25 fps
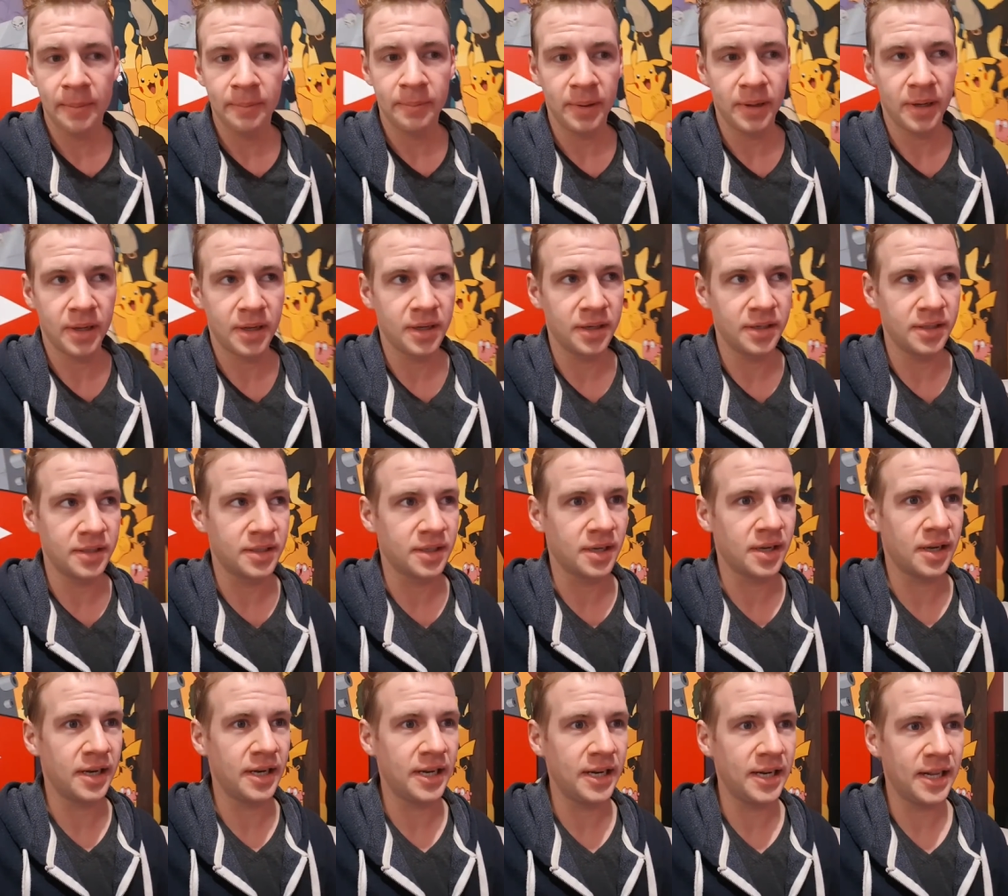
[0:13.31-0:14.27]
because
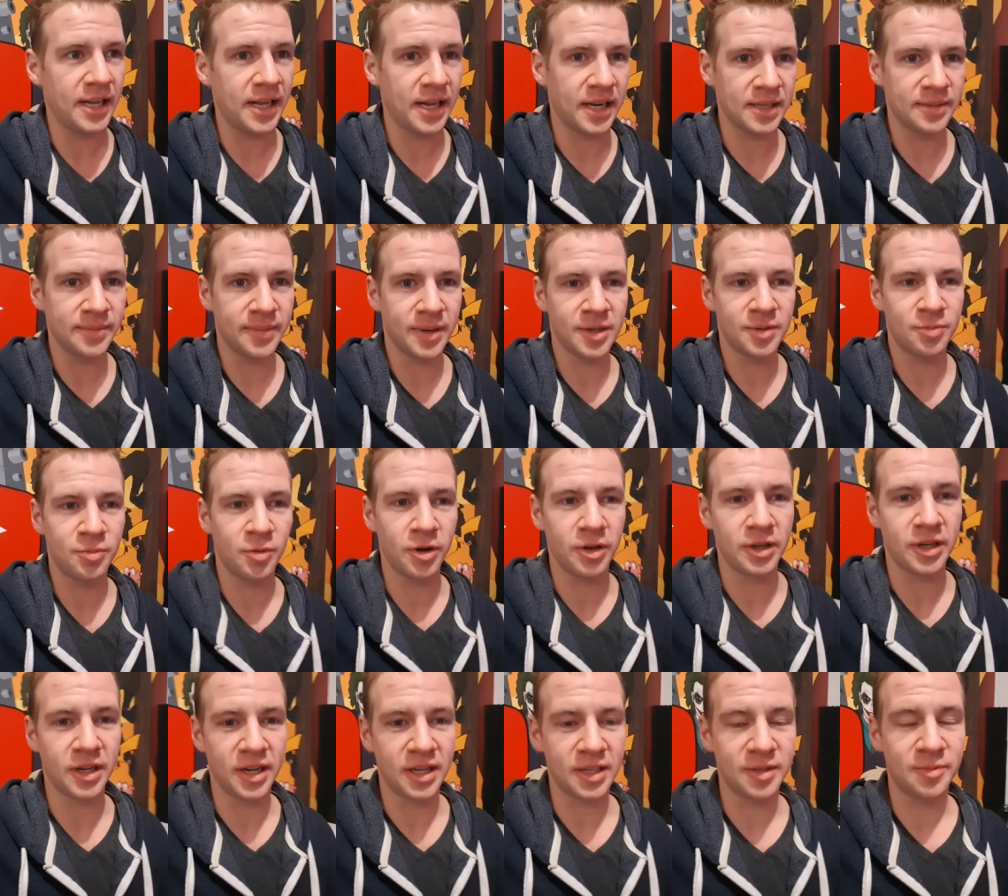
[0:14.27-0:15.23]
I need to get as much
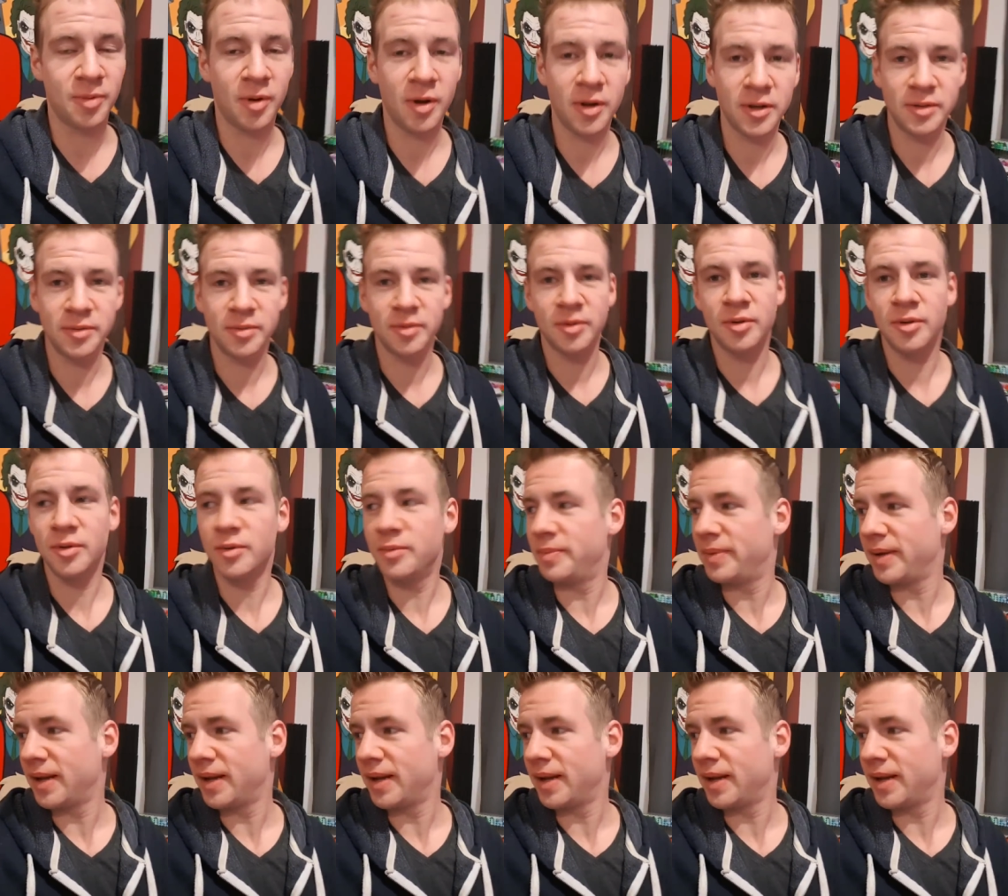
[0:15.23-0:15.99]
work done as possible,